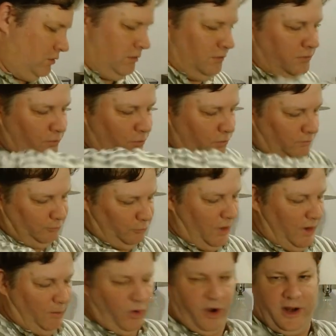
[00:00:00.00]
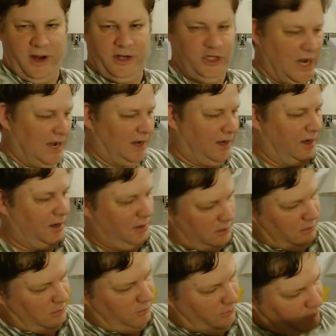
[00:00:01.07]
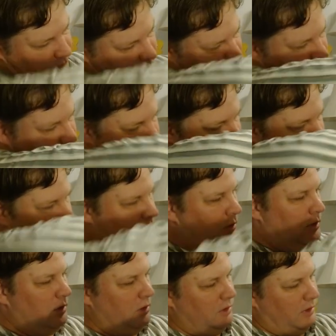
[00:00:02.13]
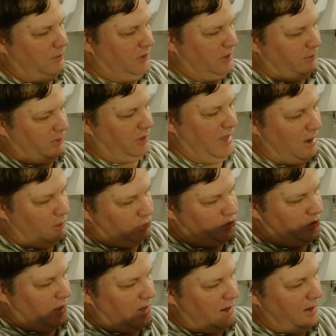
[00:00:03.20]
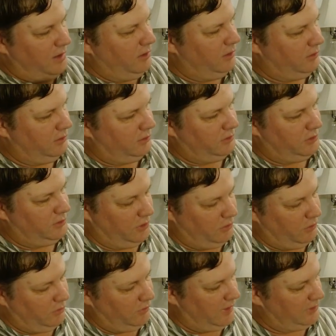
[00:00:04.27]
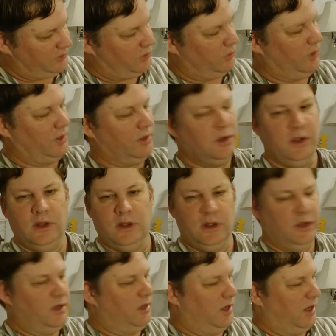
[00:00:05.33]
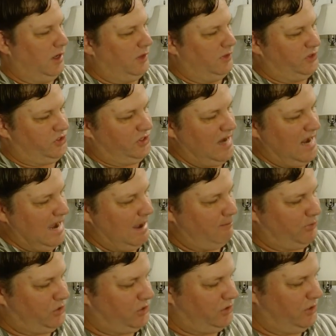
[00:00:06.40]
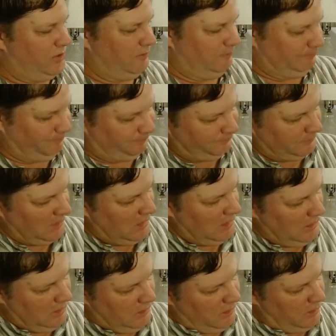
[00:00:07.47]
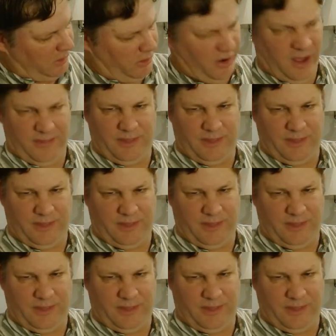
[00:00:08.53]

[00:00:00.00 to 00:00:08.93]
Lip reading: When I'm wearing a jacket, I'm typically outside, so that's annoying. The snaps are